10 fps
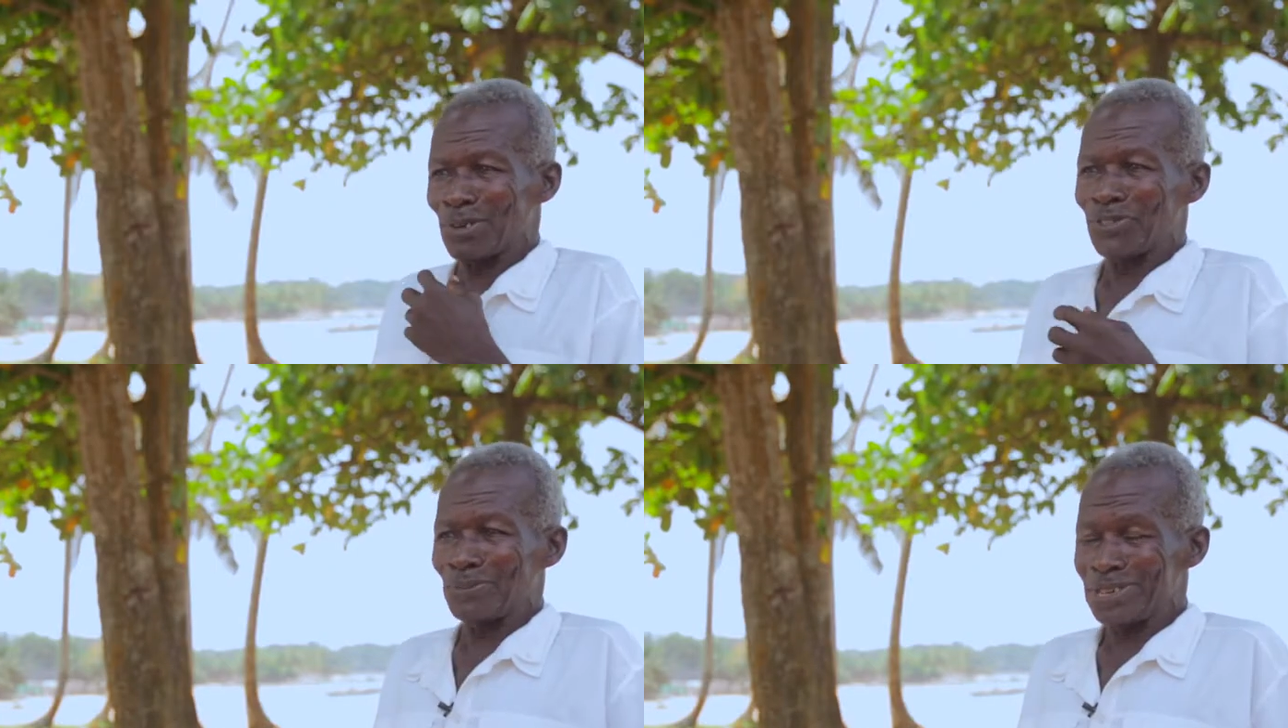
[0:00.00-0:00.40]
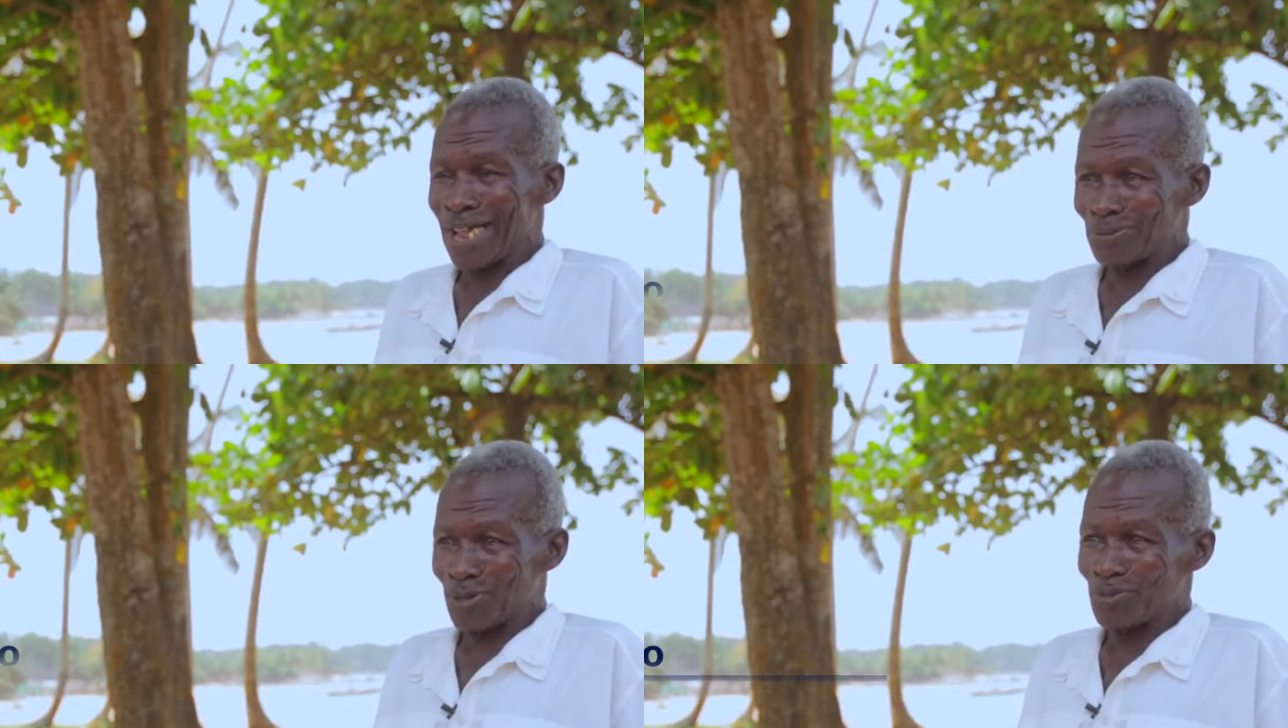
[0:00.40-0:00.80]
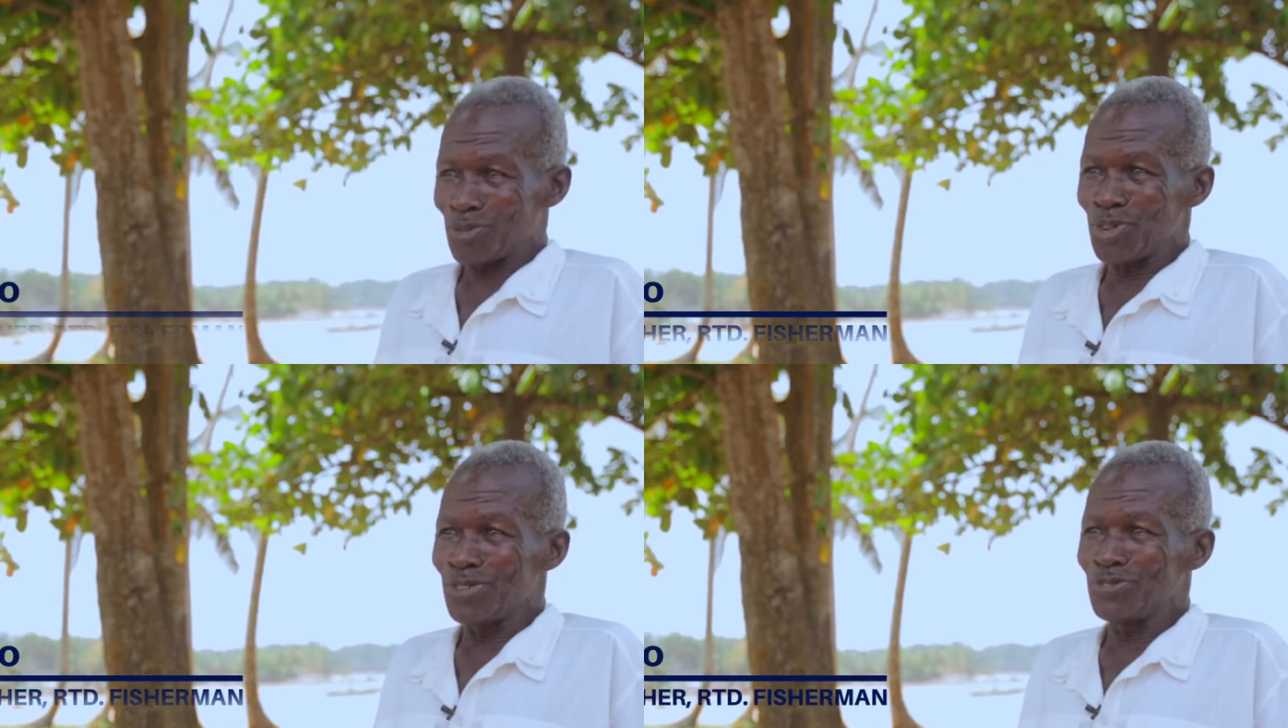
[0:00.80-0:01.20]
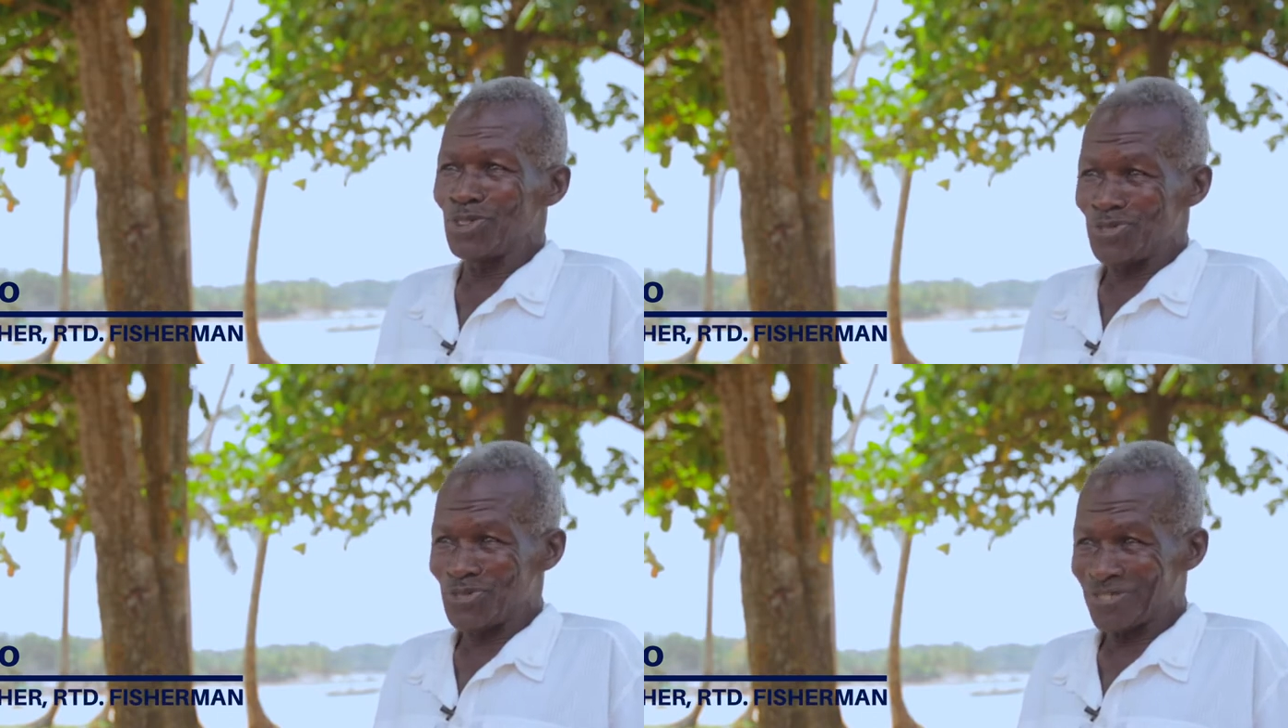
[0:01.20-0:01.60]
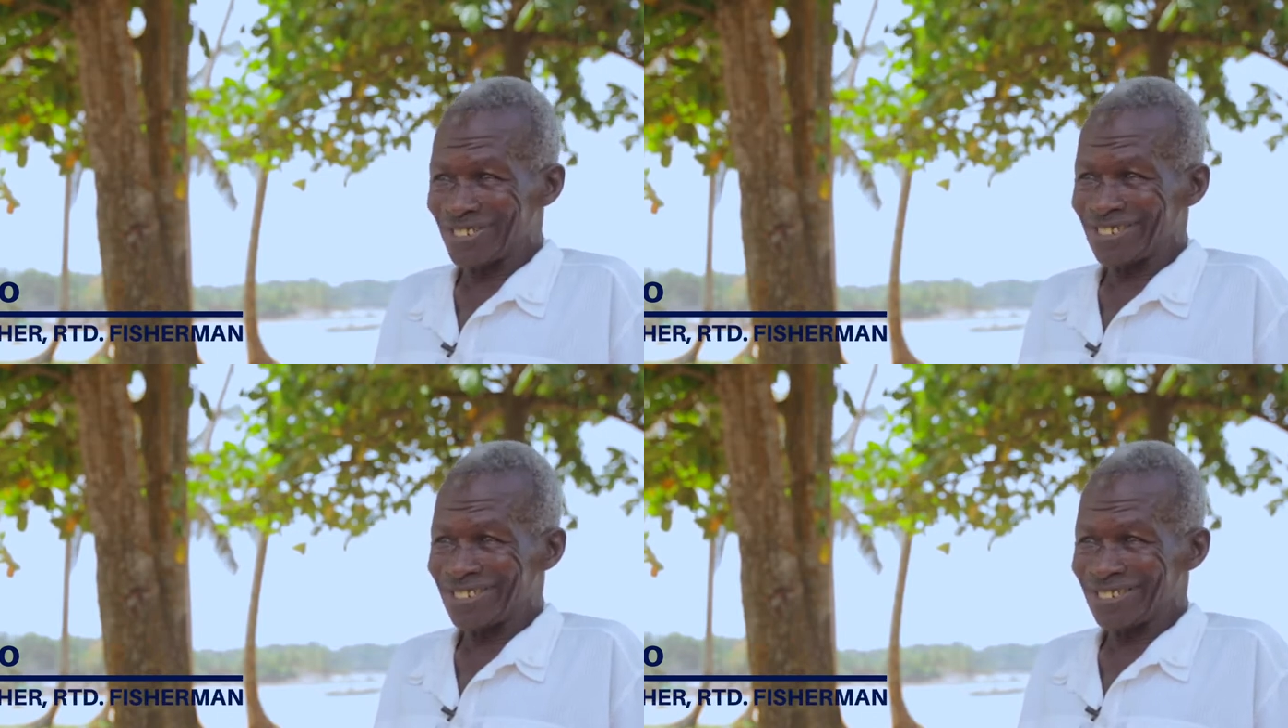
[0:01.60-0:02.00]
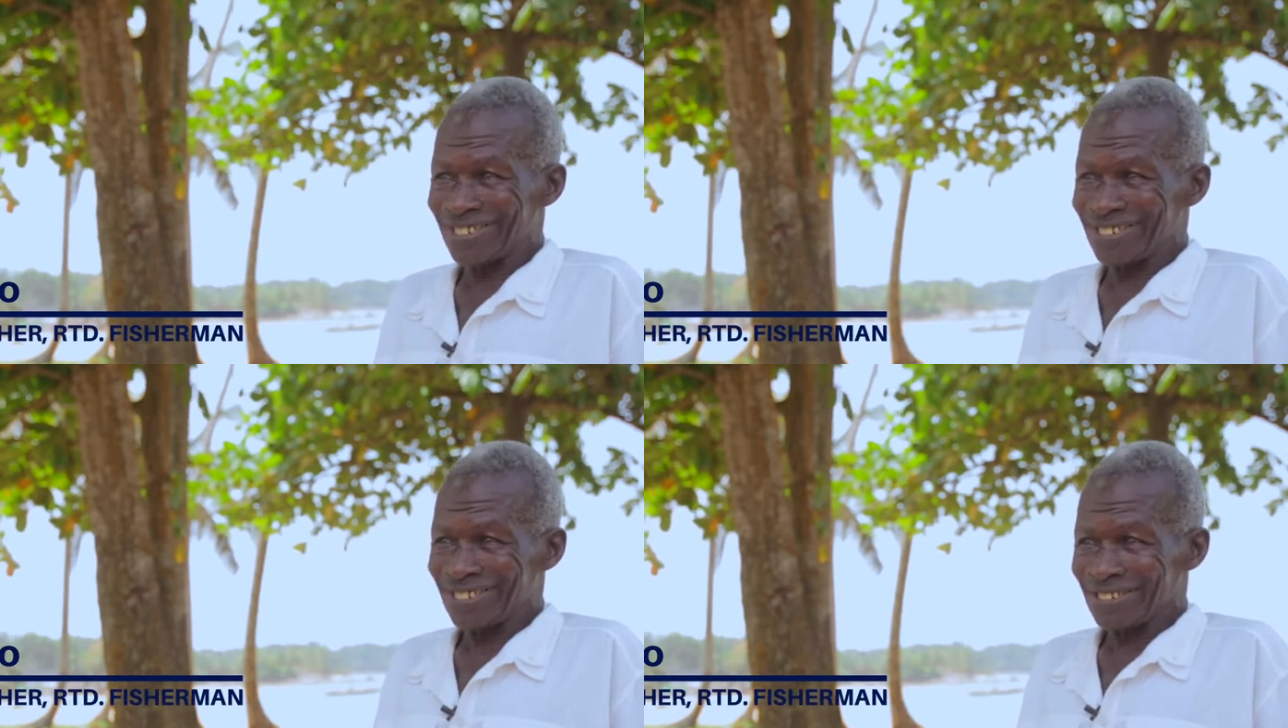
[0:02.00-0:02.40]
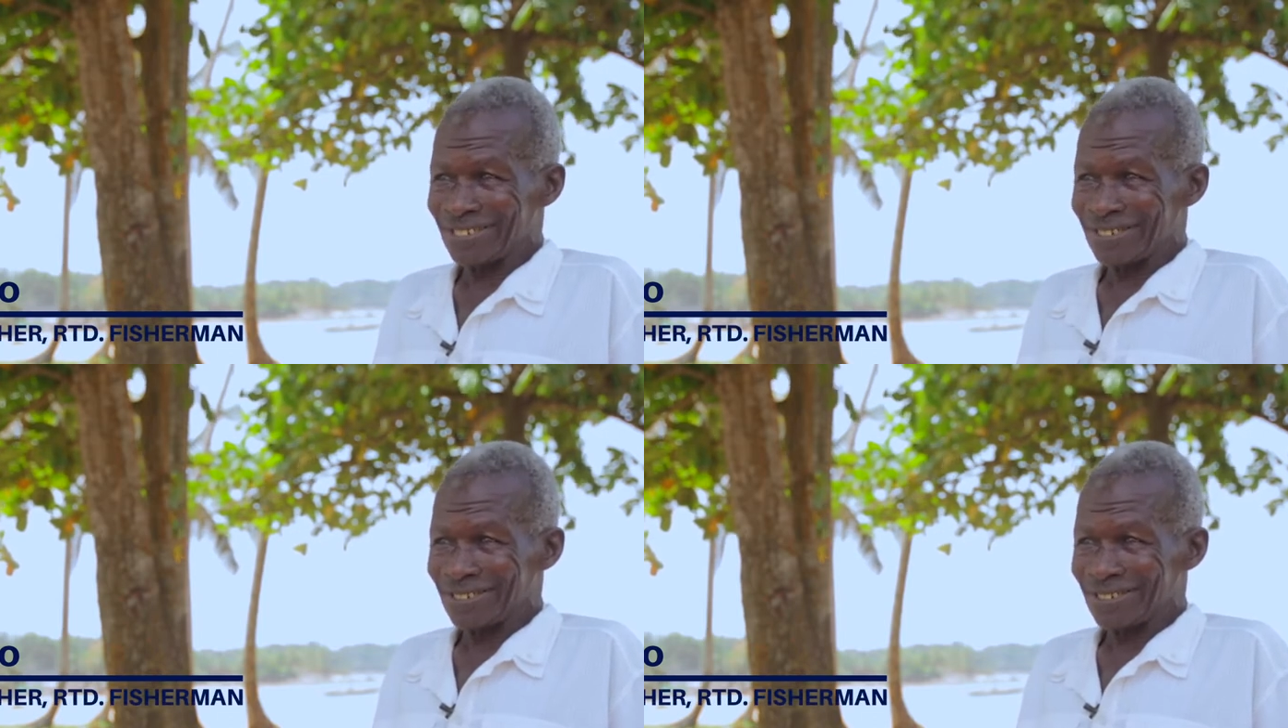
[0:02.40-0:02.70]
My name is Ejamu.